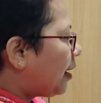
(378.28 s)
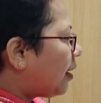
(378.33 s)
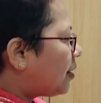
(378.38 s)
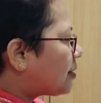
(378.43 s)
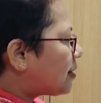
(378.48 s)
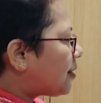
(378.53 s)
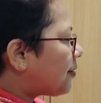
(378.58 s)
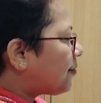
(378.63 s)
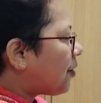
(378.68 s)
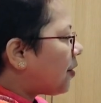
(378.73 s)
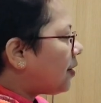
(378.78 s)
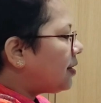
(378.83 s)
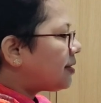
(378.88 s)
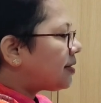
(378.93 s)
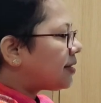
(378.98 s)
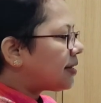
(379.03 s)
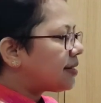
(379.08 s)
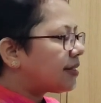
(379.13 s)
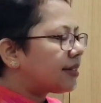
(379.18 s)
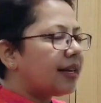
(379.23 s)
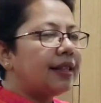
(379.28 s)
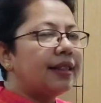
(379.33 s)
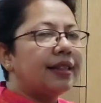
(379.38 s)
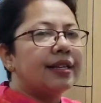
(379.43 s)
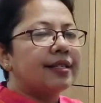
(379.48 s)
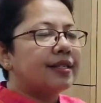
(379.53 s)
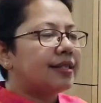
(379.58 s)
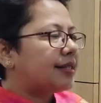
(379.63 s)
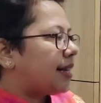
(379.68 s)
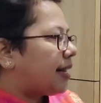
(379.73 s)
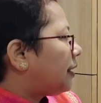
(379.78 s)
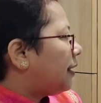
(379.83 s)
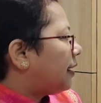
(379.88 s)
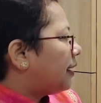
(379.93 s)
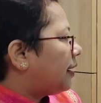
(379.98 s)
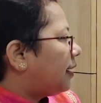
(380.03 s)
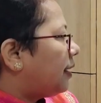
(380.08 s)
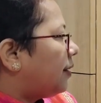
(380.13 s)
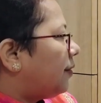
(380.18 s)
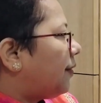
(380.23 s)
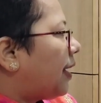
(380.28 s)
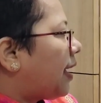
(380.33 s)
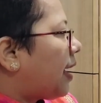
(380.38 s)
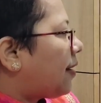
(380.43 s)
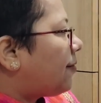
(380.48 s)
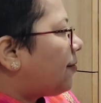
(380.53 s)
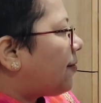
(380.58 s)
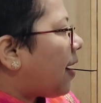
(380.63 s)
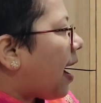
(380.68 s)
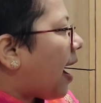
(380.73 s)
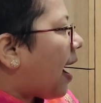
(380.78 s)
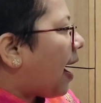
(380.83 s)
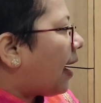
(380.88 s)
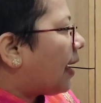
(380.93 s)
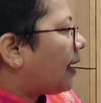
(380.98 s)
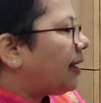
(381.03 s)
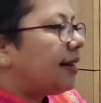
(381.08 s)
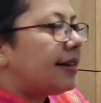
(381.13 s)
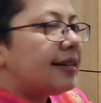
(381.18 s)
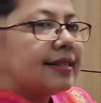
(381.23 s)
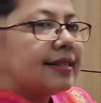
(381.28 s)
Now say for instance in this here we have I